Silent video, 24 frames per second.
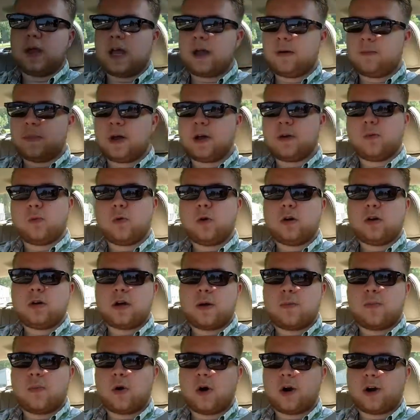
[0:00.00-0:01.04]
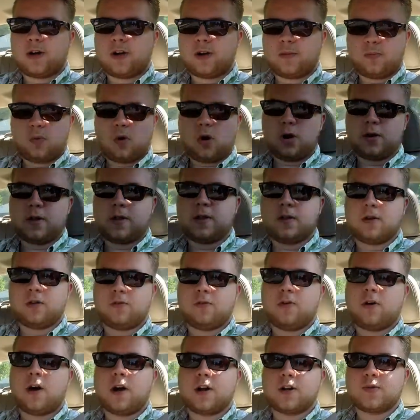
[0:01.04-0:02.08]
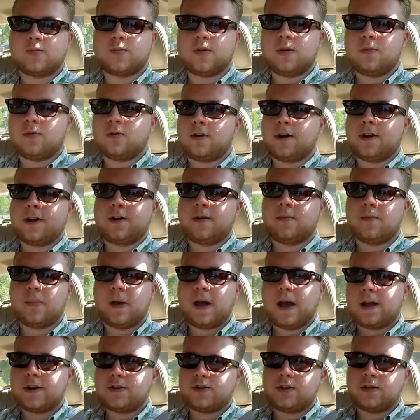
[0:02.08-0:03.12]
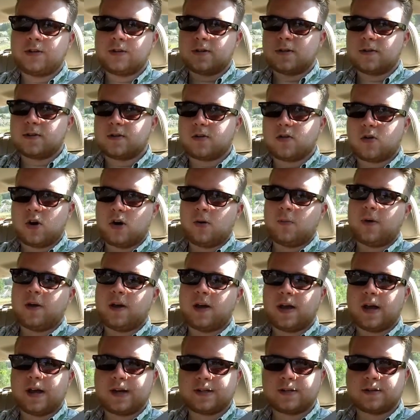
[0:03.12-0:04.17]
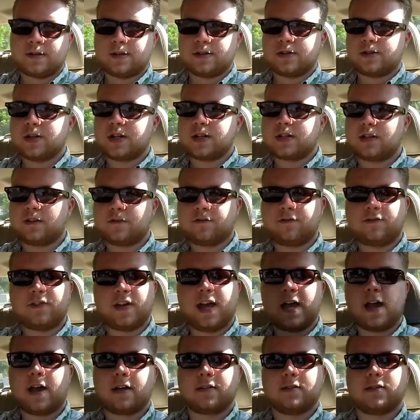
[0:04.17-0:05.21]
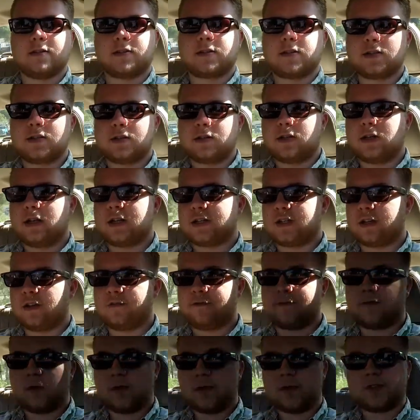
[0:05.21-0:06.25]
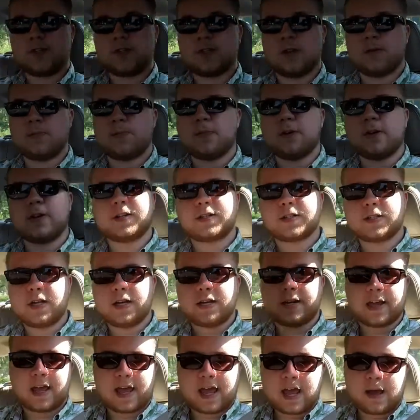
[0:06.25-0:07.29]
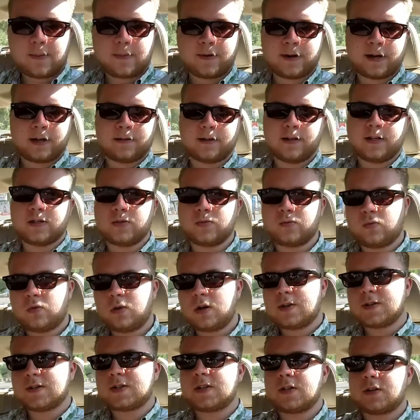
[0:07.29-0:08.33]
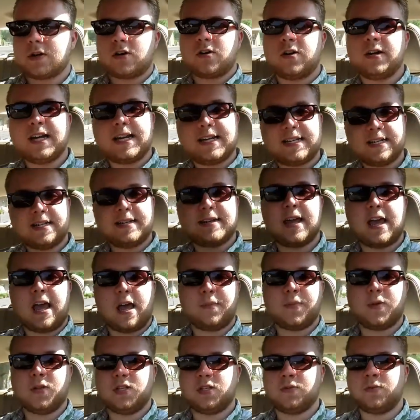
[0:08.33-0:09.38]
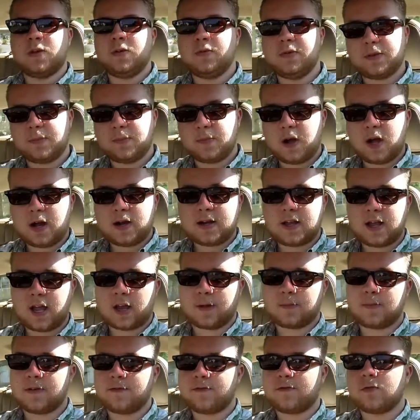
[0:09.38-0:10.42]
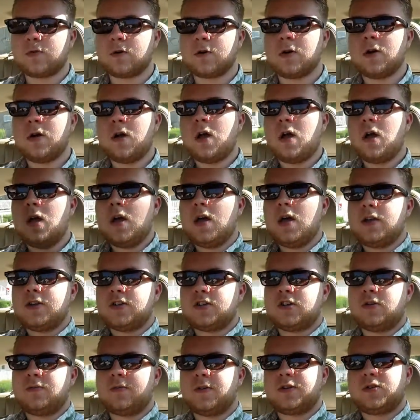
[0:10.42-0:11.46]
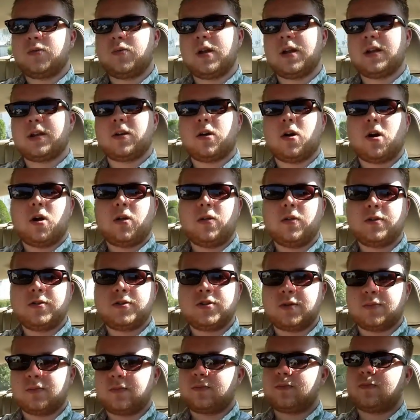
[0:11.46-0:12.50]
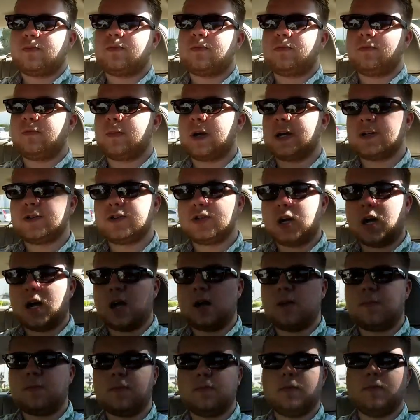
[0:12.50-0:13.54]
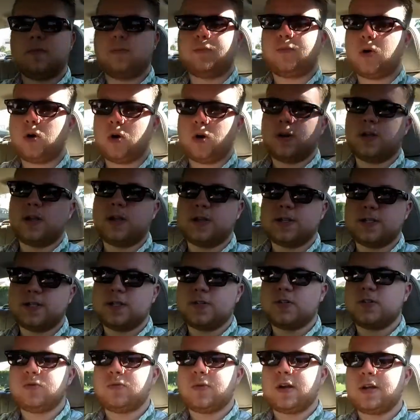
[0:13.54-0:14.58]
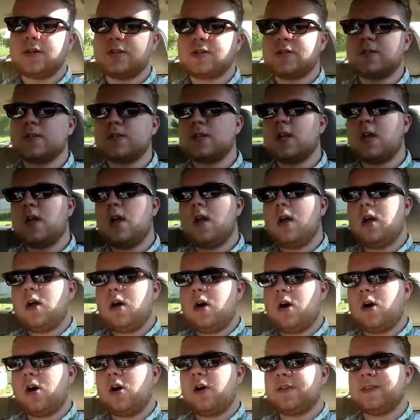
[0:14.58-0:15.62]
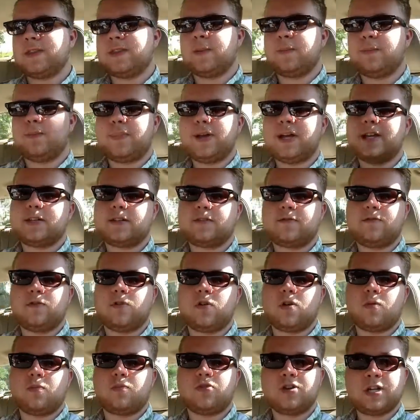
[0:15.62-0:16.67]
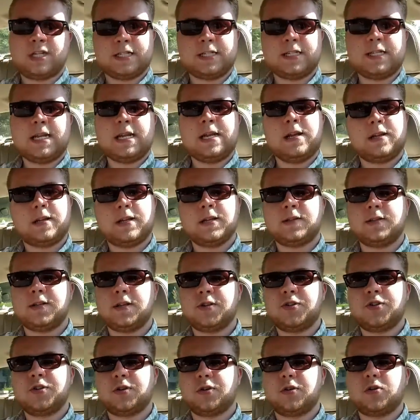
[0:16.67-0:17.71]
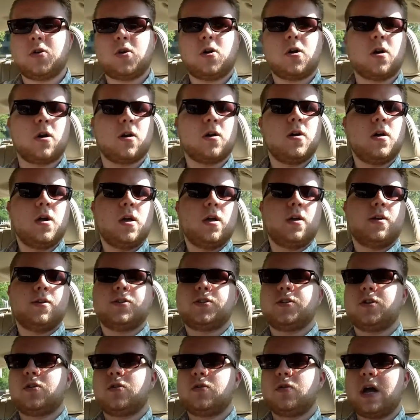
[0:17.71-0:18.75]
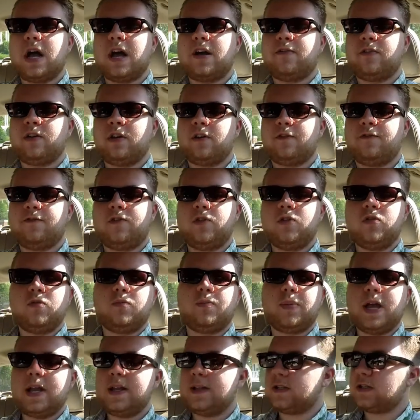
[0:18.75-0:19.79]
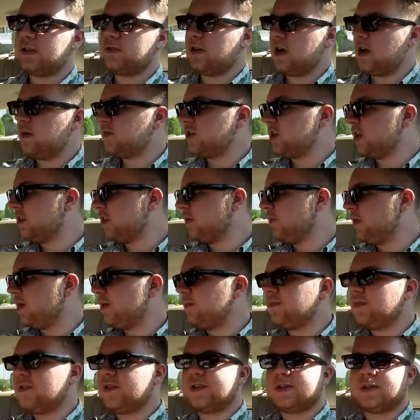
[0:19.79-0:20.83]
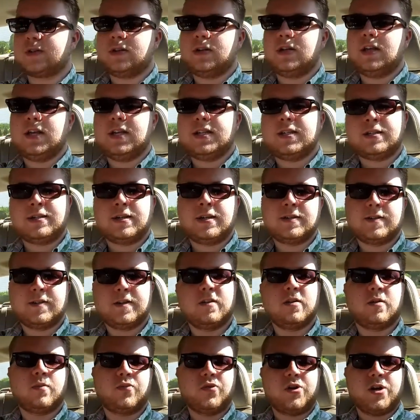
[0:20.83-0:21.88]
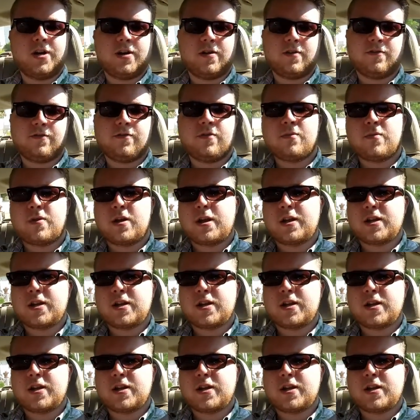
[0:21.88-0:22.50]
At my work, I park in a parking garage. People are gonna bash into the car by accident. It's just a fact. It's unfortunate, but it's gonna happen at least once. It already did happen to me with the Pontiac before. So between college and my job, parking situations aren't the best for a pristine condition car. So having a few paint scrapes on the bumpers isn't a deal breaker for me.